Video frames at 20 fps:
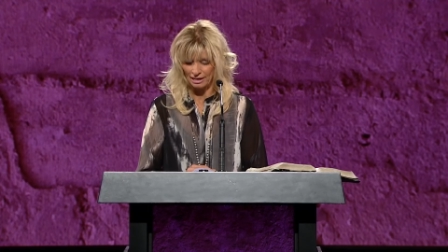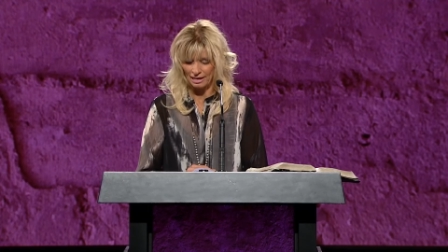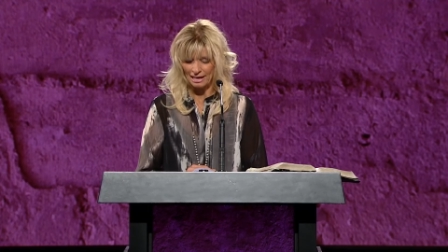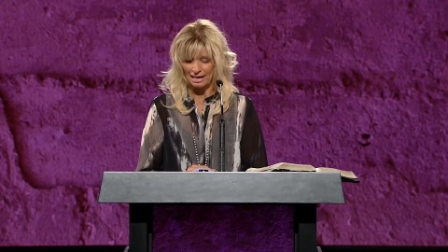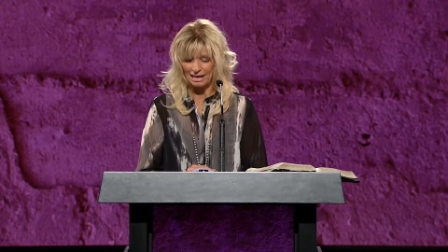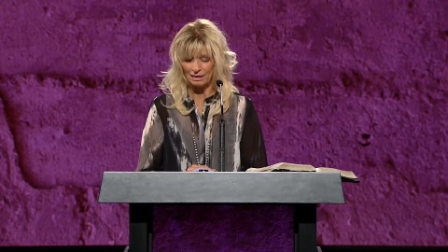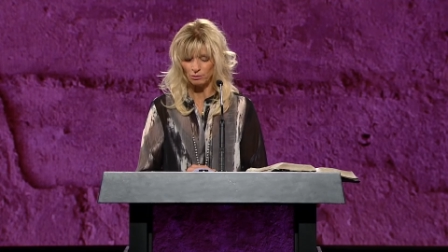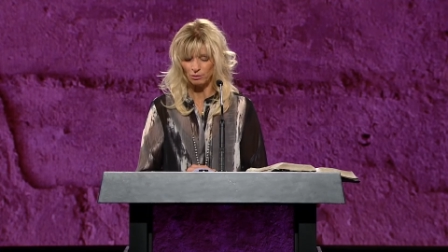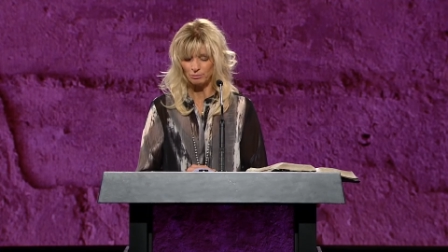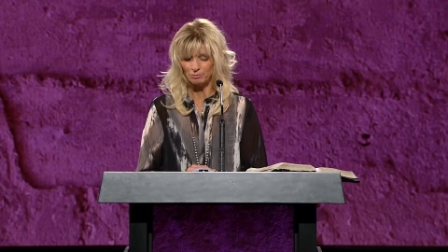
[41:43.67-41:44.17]

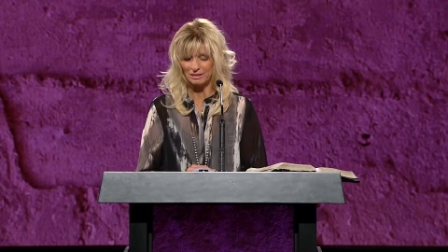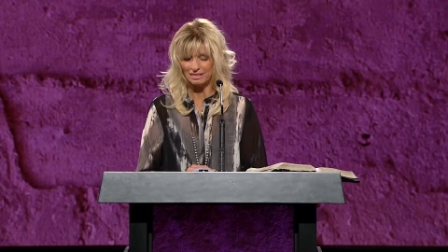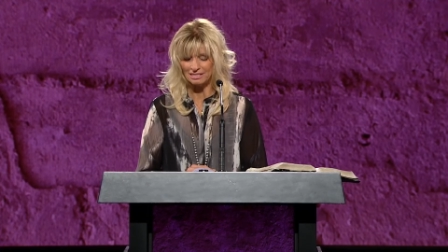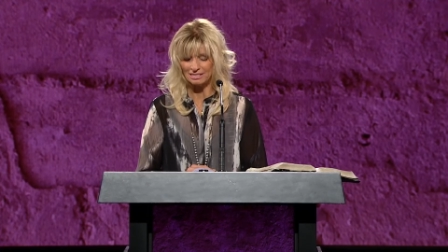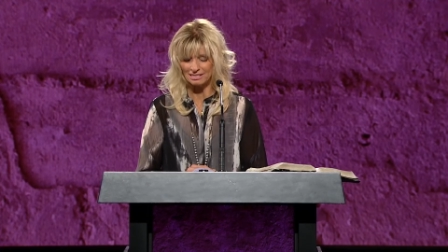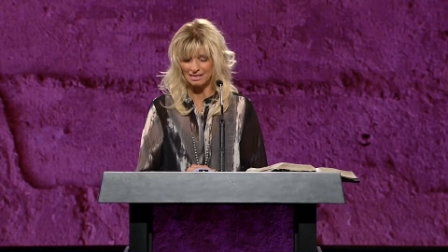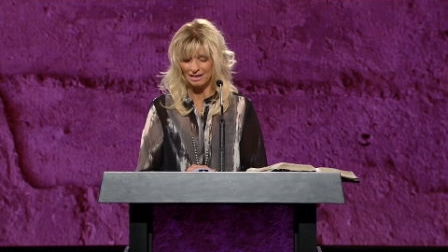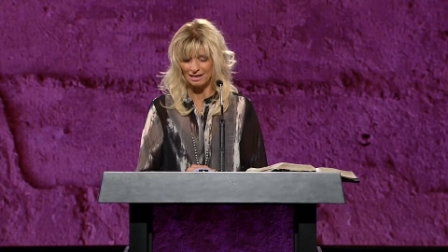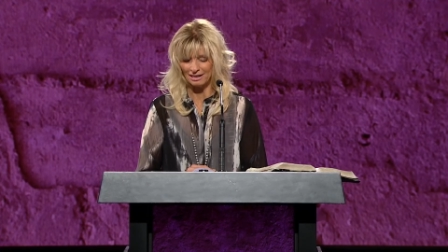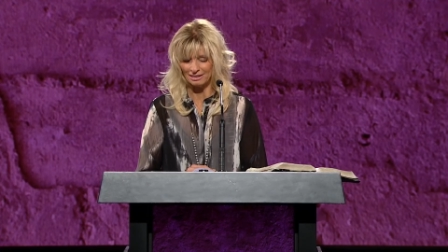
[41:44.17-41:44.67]
and would be
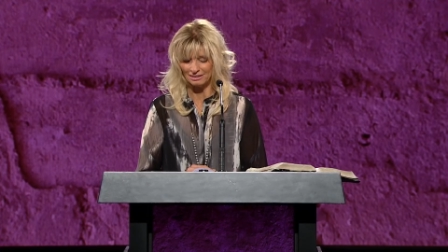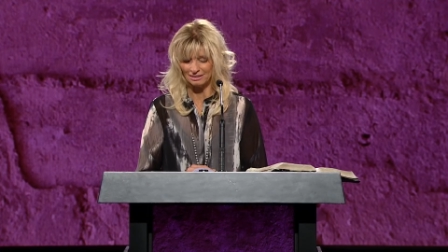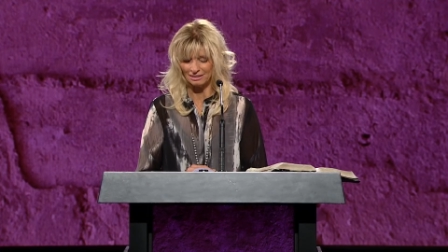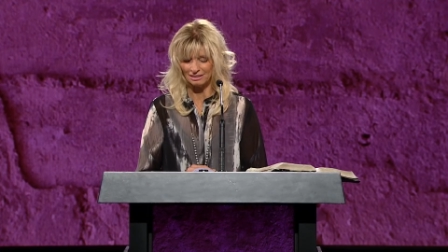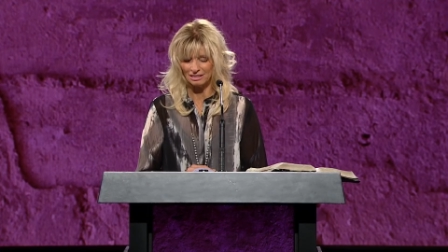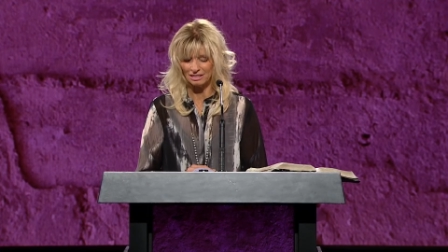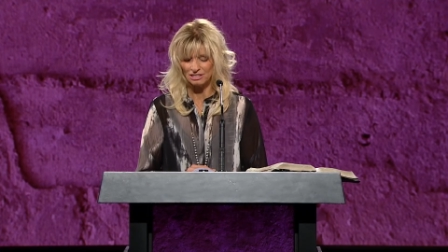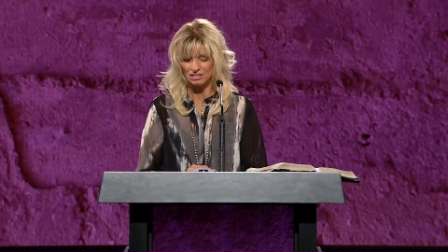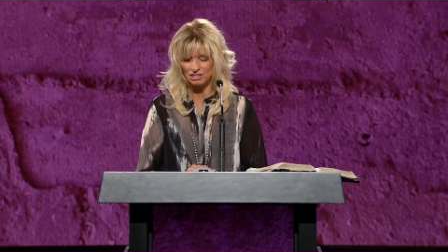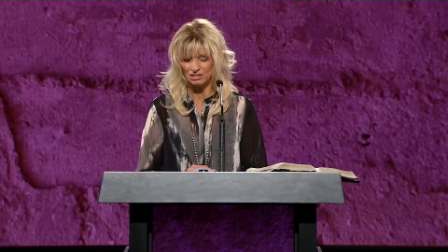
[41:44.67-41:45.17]
done
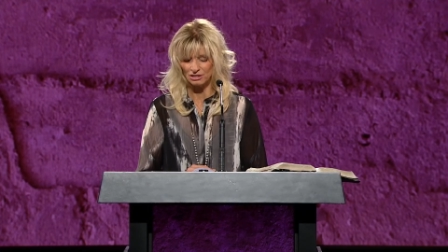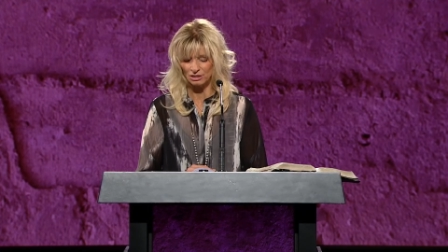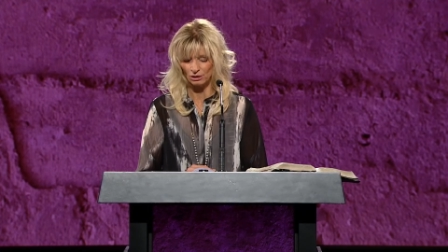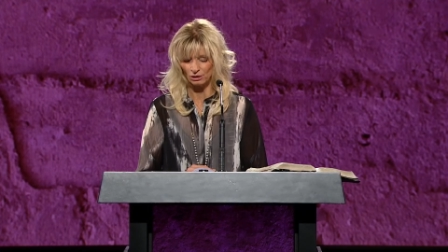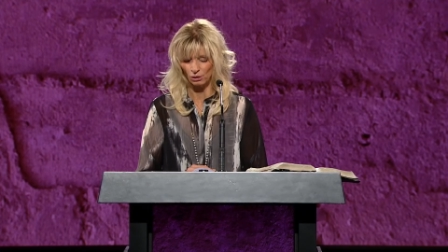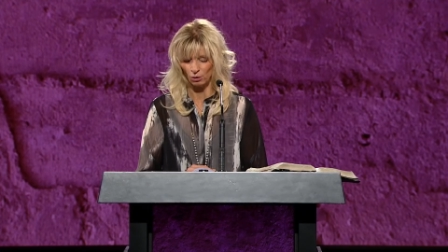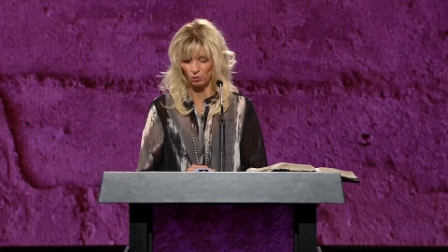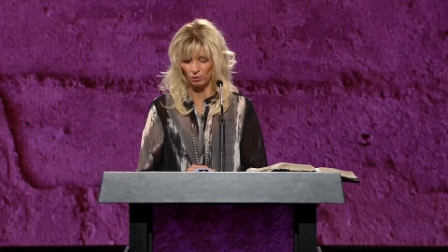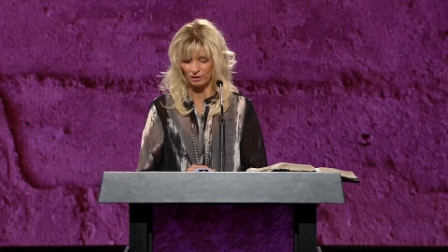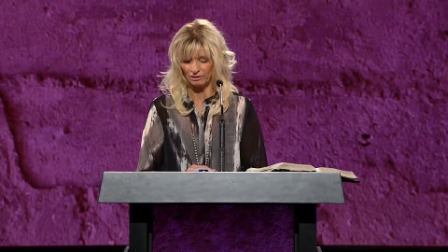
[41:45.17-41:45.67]
to the
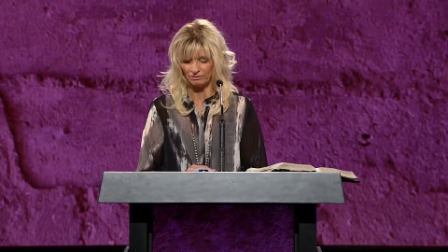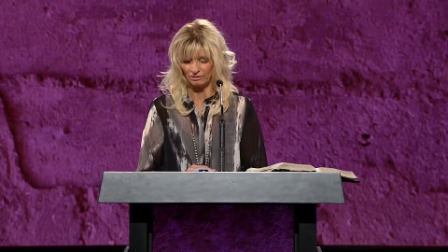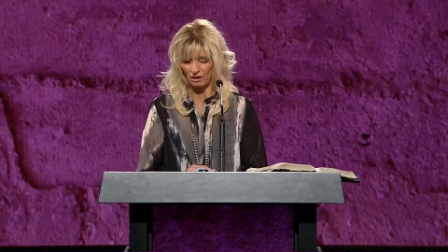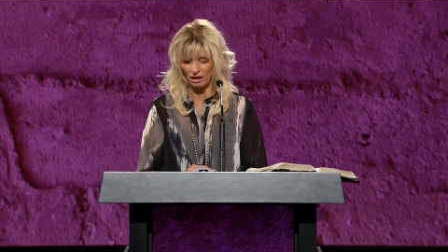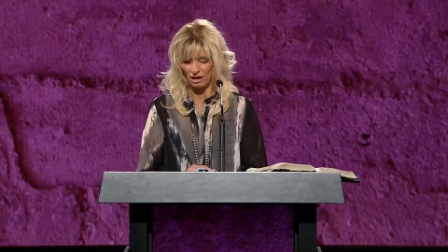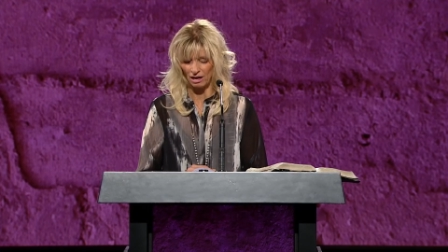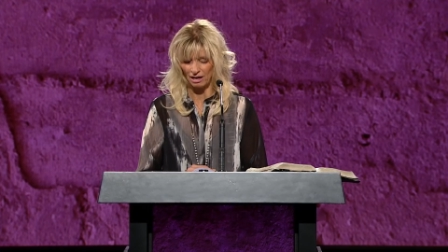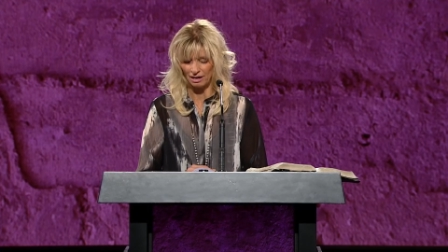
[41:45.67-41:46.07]
glory of God.